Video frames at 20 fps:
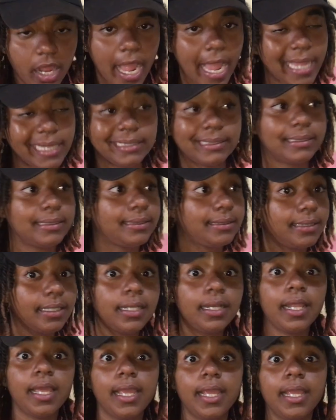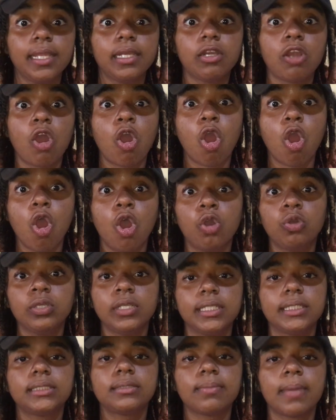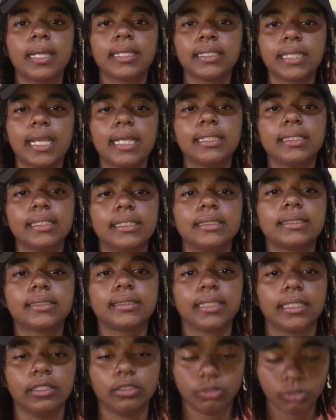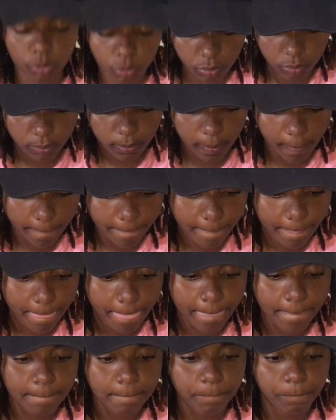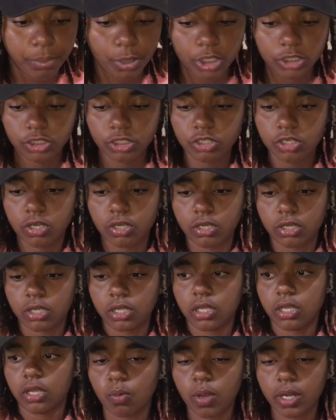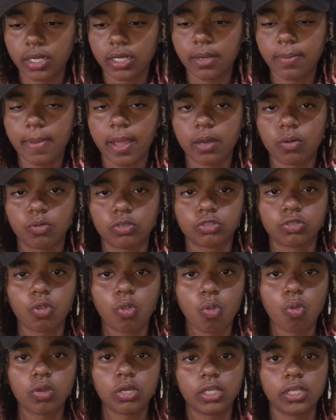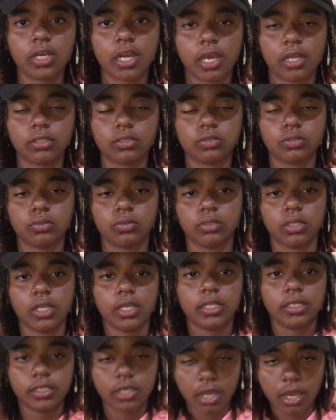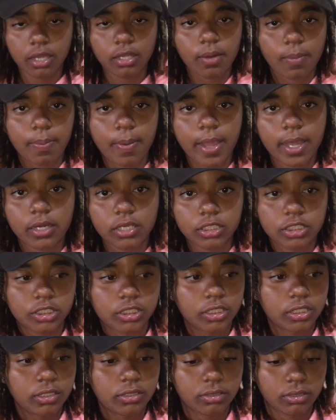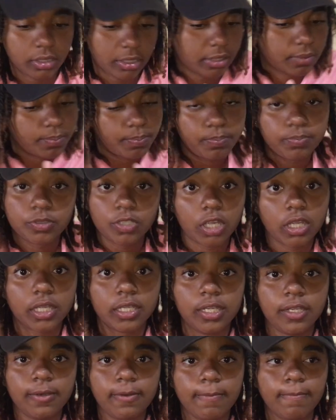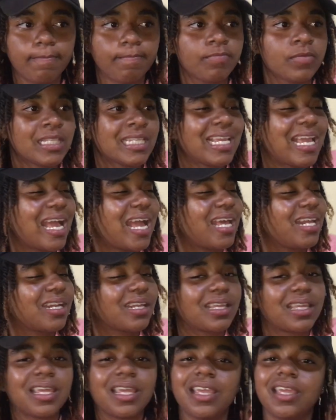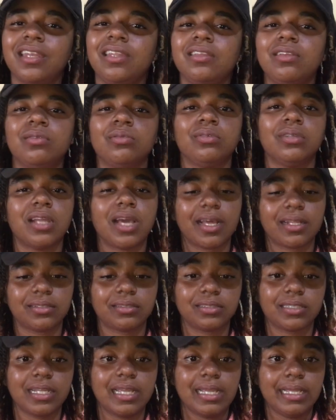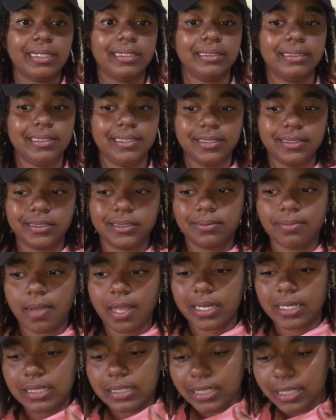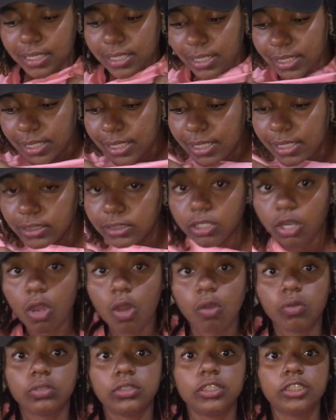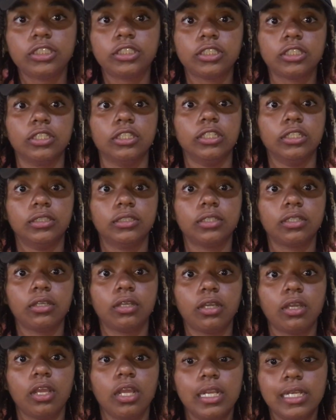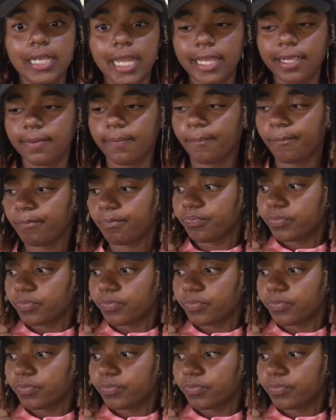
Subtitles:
I still ain't know how this man get this thing through. But you know, one of the men was holding on to other partner shirt, tugging it, and I kid you not, this man ease out his shirt. Like,